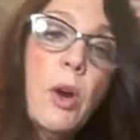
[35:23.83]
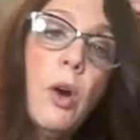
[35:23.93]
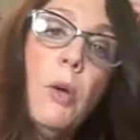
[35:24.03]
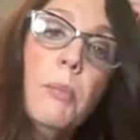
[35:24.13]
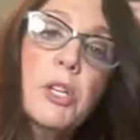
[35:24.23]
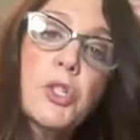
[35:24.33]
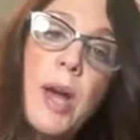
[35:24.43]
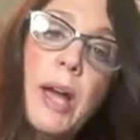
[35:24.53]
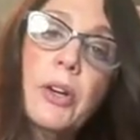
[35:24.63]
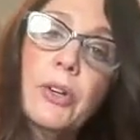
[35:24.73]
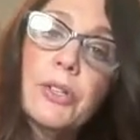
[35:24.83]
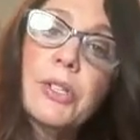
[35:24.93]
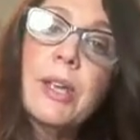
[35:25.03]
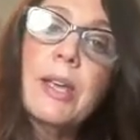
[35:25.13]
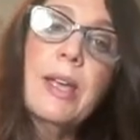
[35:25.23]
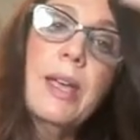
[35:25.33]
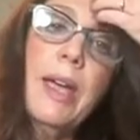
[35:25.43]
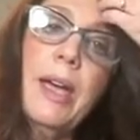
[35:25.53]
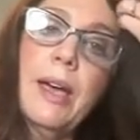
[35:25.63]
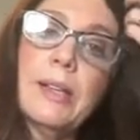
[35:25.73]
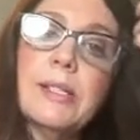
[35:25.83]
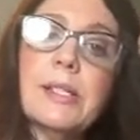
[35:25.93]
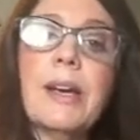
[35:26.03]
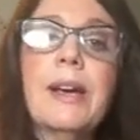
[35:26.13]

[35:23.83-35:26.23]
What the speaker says: are all big trackers. And